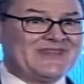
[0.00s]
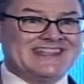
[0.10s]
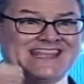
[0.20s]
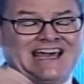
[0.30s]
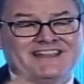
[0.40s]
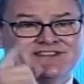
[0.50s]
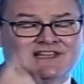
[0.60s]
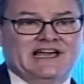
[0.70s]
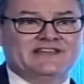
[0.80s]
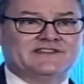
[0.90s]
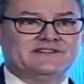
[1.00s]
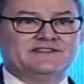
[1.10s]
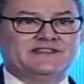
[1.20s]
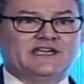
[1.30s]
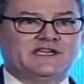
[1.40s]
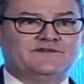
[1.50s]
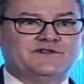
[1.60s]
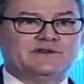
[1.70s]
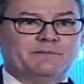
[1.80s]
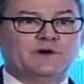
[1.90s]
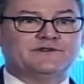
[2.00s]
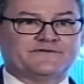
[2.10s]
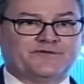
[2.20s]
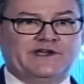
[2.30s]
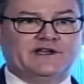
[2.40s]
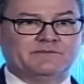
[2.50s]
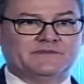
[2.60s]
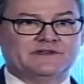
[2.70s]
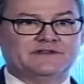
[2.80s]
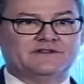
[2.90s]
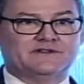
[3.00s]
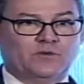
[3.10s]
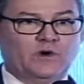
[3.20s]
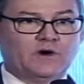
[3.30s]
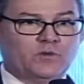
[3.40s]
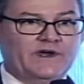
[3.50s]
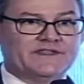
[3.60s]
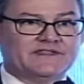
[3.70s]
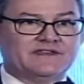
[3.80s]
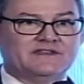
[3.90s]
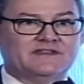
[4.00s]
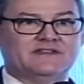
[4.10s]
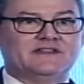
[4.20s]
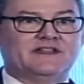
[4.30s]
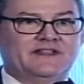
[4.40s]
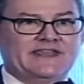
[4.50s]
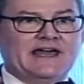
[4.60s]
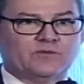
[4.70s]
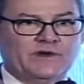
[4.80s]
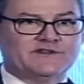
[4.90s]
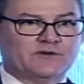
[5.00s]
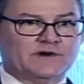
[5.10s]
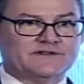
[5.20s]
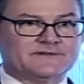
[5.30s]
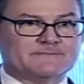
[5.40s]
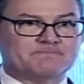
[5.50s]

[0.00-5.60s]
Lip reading: that is the license that gives you the most freedom to work with that resource.